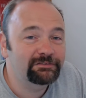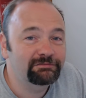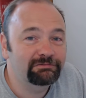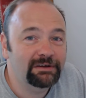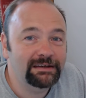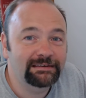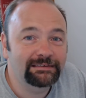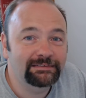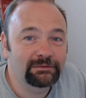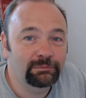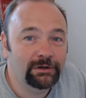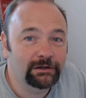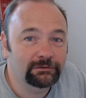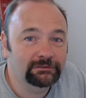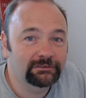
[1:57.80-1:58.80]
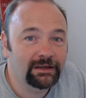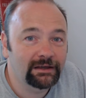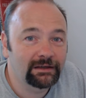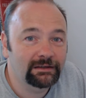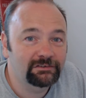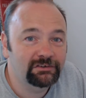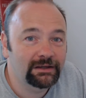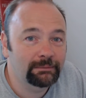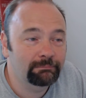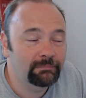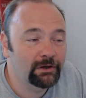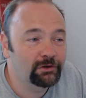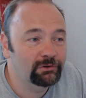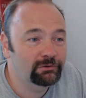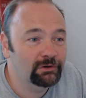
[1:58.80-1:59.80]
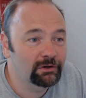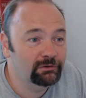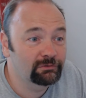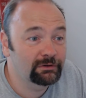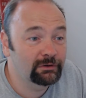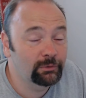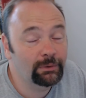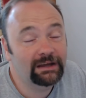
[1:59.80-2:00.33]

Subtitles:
friend in the world, Jim, who